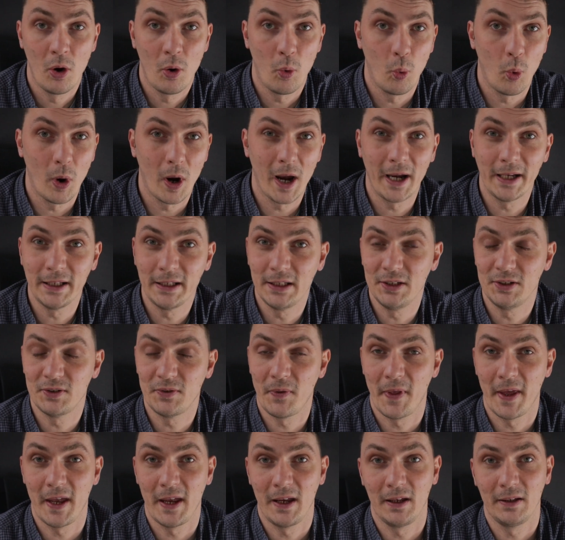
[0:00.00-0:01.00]
why these
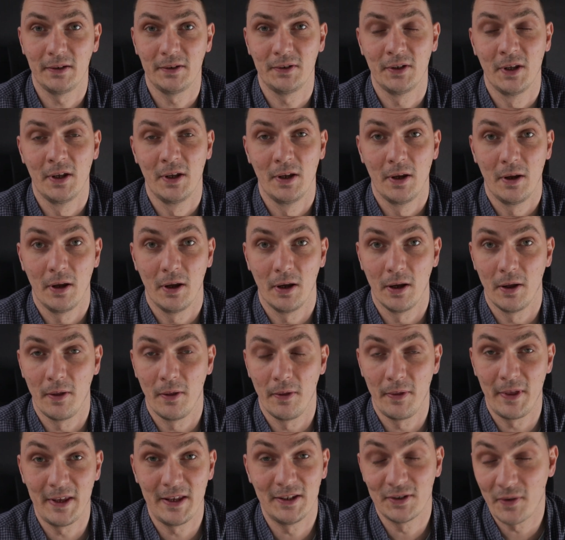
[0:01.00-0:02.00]
things, uh,
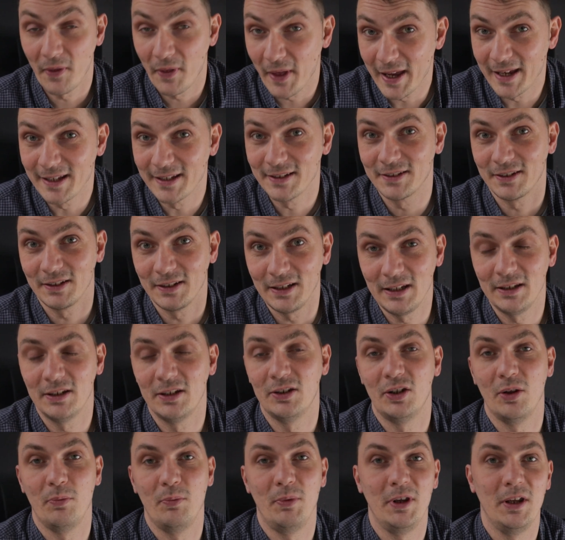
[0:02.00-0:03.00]
these things need
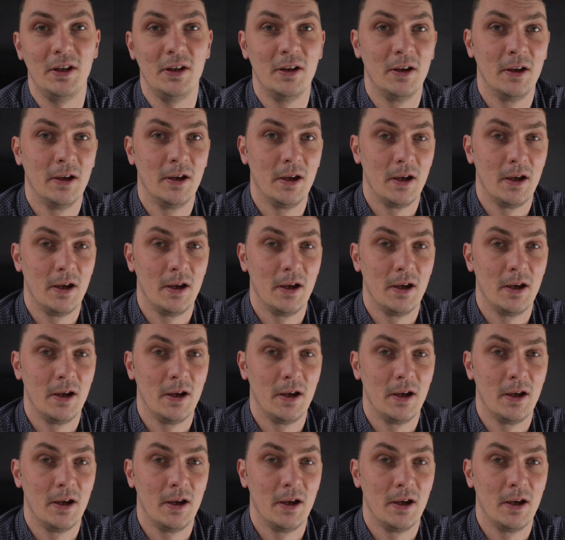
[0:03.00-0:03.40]
to be